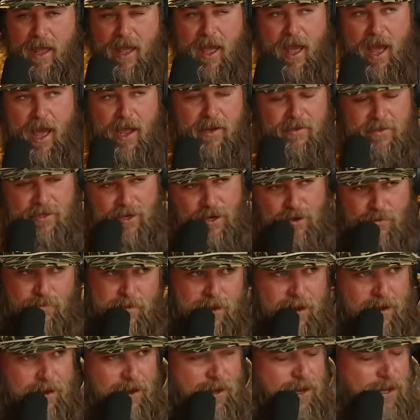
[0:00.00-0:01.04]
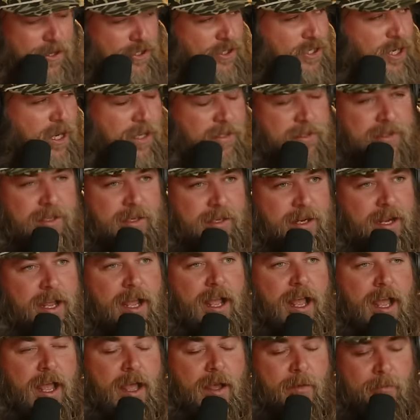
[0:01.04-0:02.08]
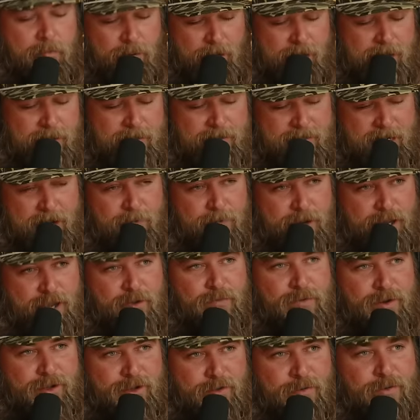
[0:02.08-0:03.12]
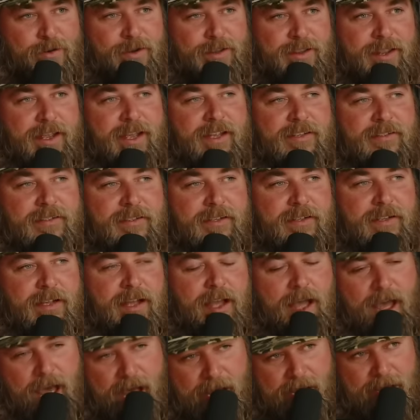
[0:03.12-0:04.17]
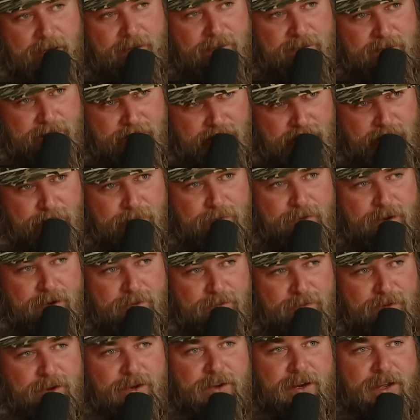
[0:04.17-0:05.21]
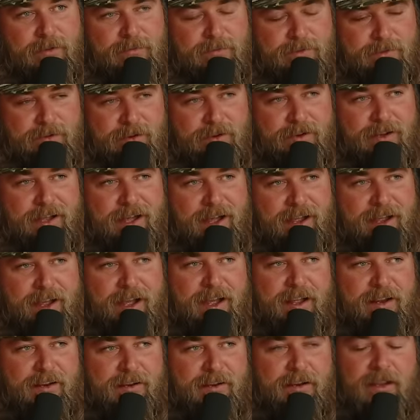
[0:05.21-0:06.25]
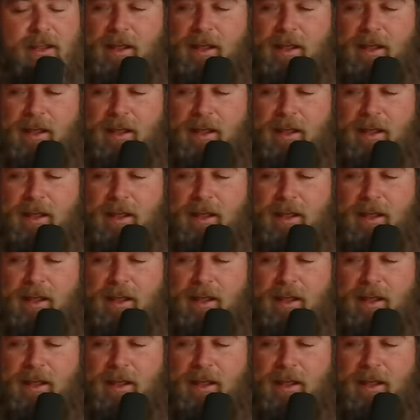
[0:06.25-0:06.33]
I turn around and look at Justin. Please tell me you recorded this. I hit stop when it reared up and started kayaking.